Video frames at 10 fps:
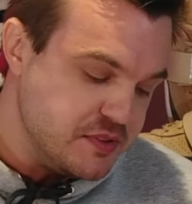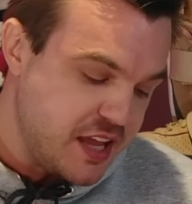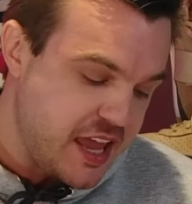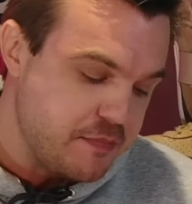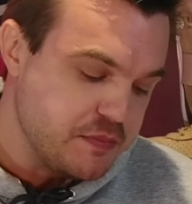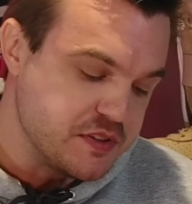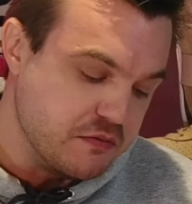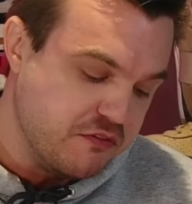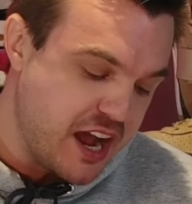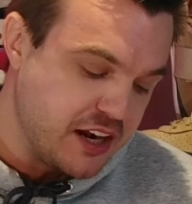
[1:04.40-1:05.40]
tape,
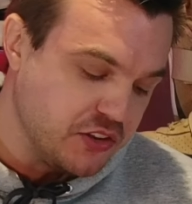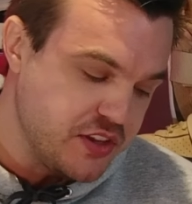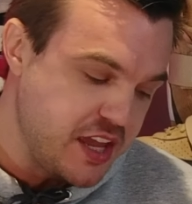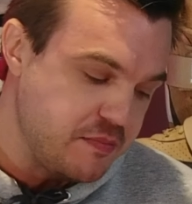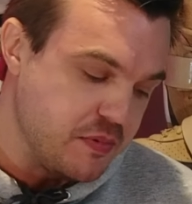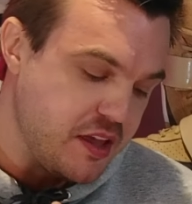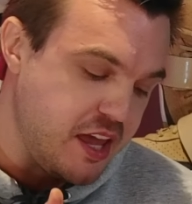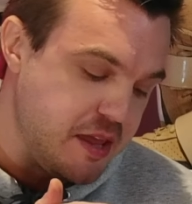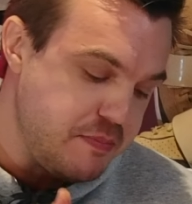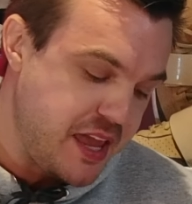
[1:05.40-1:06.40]
some vinyl tape,
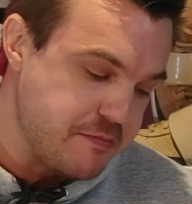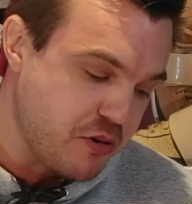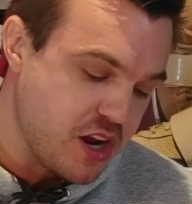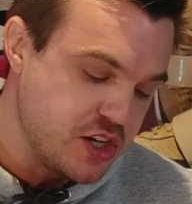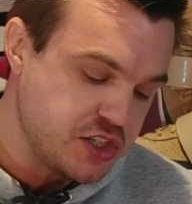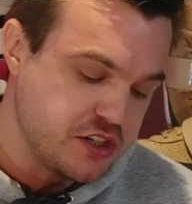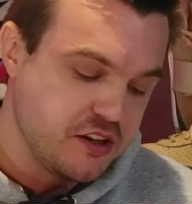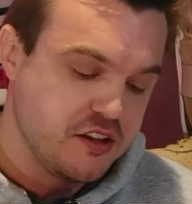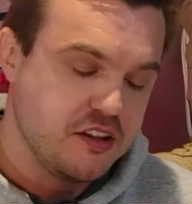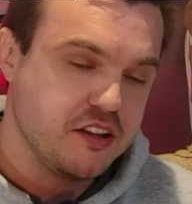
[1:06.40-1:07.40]
a paintbrush,
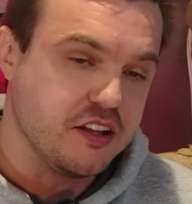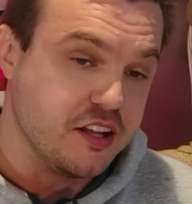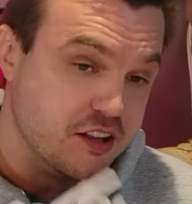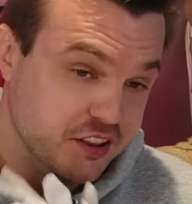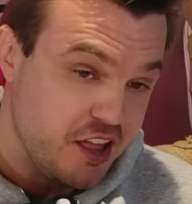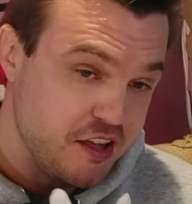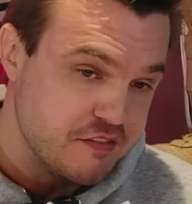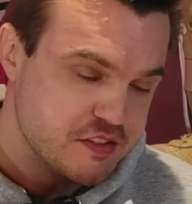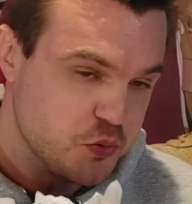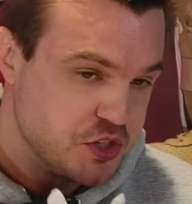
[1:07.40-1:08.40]

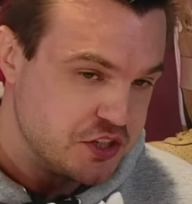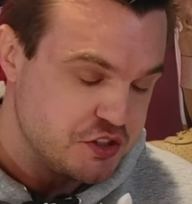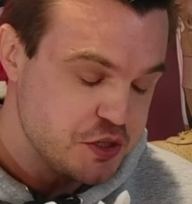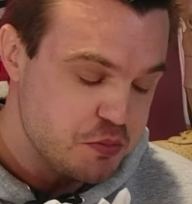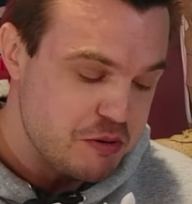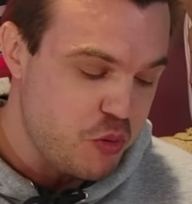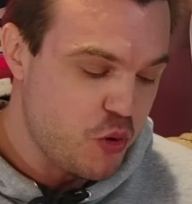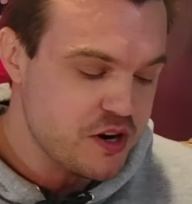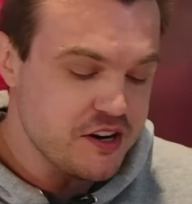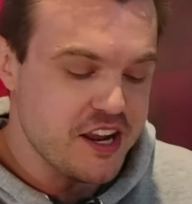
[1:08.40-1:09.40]
gloves, which are super
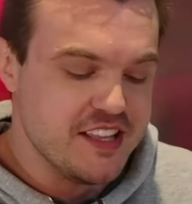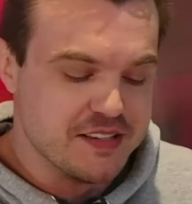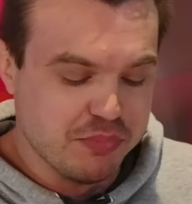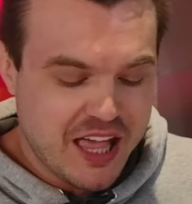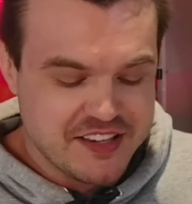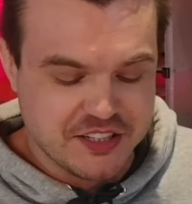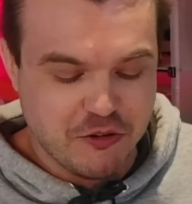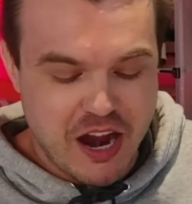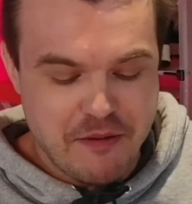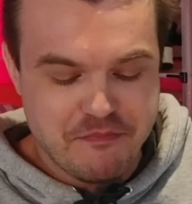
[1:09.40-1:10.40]
important, and some plastic
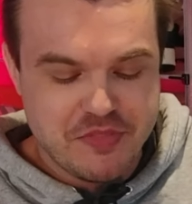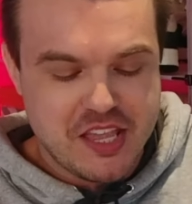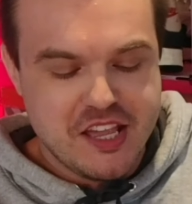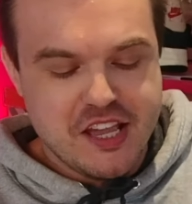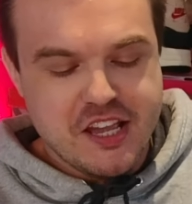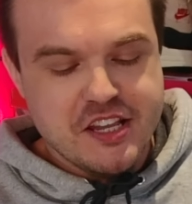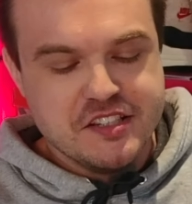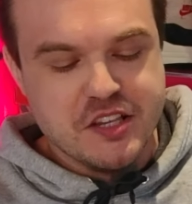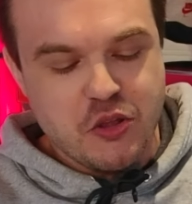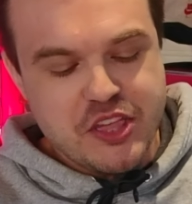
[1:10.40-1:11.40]
wrap.
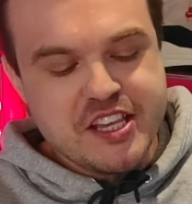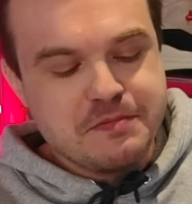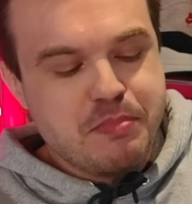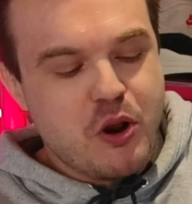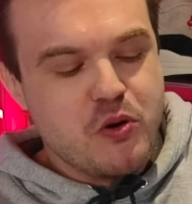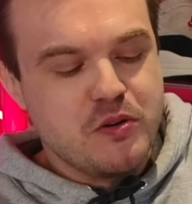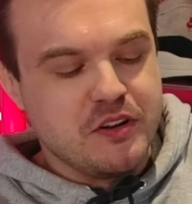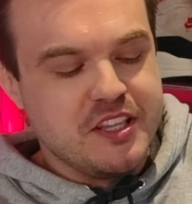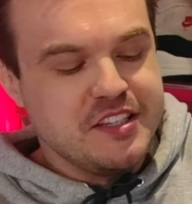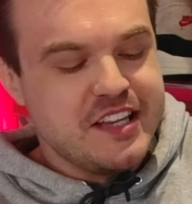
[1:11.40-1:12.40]
So this
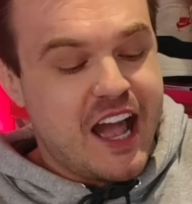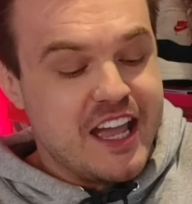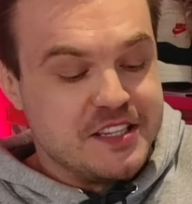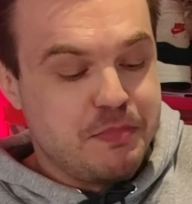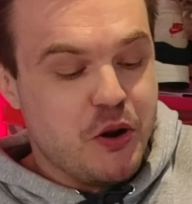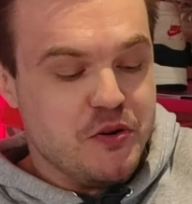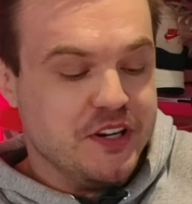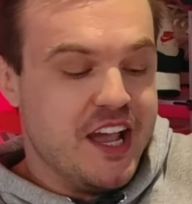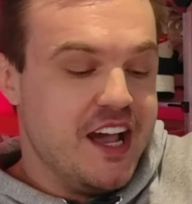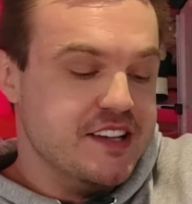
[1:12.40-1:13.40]
dye is
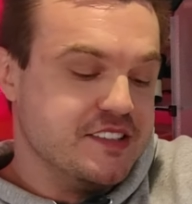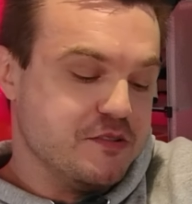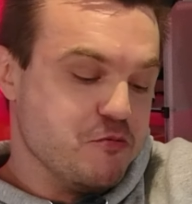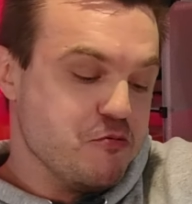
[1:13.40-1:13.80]
potent, guys,